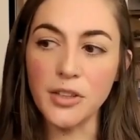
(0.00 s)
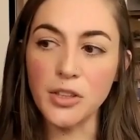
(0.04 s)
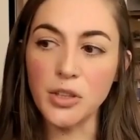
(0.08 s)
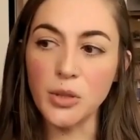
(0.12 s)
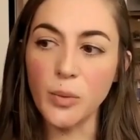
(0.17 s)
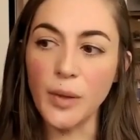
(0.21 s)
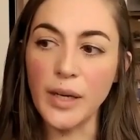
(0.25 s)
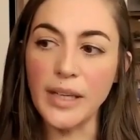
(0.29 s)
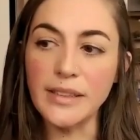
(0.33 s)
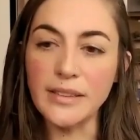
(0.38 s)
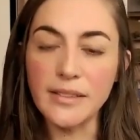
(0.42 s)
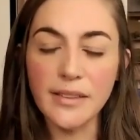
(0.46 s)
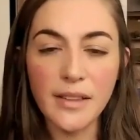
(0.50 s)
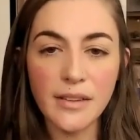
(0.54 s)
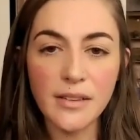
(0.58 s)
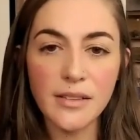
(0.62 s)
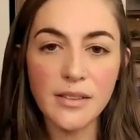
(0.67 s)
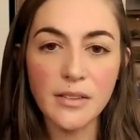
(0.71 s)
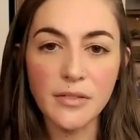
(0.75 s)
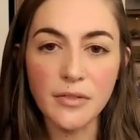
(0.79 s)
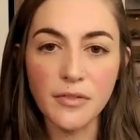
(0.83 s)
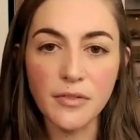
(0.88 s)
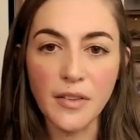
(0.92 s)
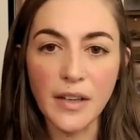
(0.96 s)
to
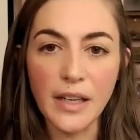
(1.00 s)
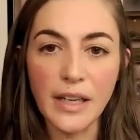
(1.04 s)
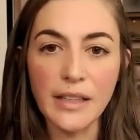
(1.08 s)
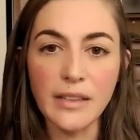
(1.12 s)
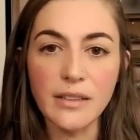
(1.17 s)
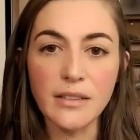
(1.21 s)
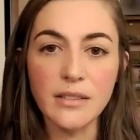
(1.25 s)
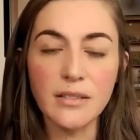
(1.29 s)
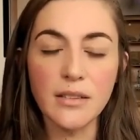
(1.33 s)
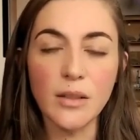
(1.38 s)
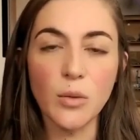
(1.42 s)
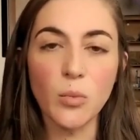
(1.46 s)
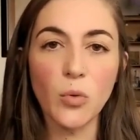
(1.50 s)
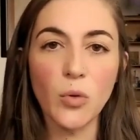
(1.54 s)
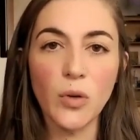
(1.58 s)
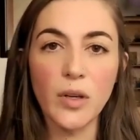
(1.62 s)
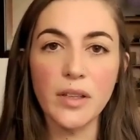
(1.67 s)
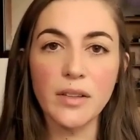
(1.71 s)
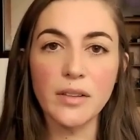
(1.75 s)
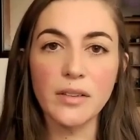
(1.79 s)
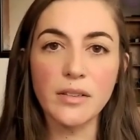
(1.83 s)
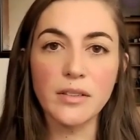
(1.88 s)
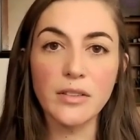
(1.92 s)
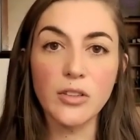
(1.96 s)
identify
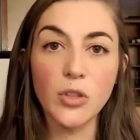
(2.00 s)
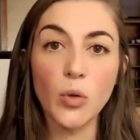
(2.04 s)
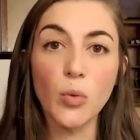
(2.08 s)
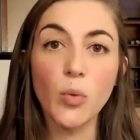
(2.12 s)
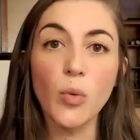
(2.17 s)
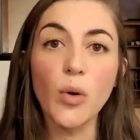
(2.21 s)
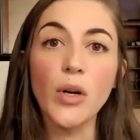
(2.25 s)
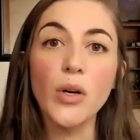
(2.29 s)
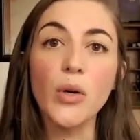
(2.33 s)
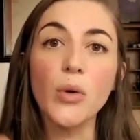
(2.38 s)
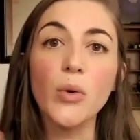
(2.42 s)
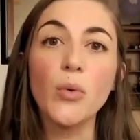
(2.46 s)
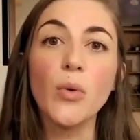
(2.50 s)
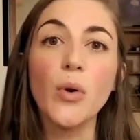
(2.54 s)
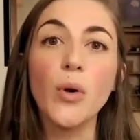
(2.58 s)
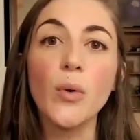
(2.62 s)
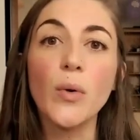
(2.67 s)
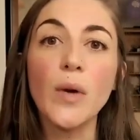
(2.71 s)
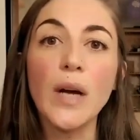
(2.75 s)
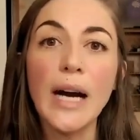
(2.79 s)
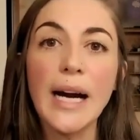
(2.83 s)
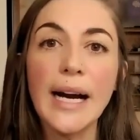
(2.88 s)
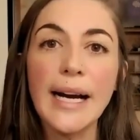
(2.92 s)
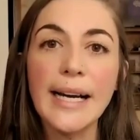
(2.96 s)
someone's quote
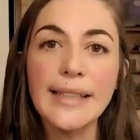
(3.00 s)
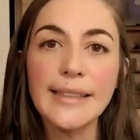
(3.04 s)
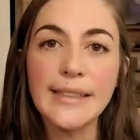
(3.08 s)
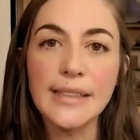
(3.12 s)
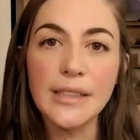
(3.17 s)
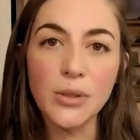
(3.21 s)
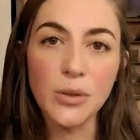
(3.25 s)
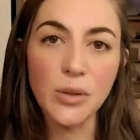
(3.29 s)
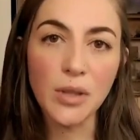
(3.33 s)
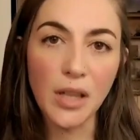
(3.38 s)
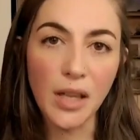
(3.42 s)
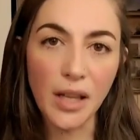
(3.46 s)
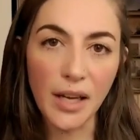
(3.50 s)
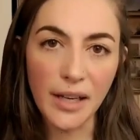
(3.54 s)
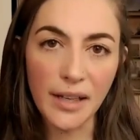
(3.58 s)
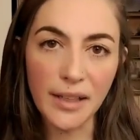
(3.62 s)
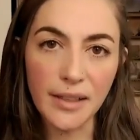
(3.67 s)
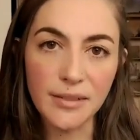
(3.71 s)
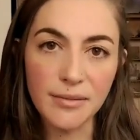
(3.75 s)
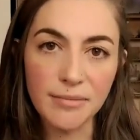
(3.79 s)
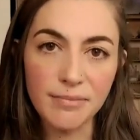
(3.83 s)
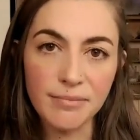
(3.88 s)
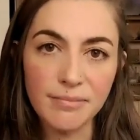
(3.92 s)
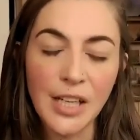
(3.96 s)
unquote ideal client.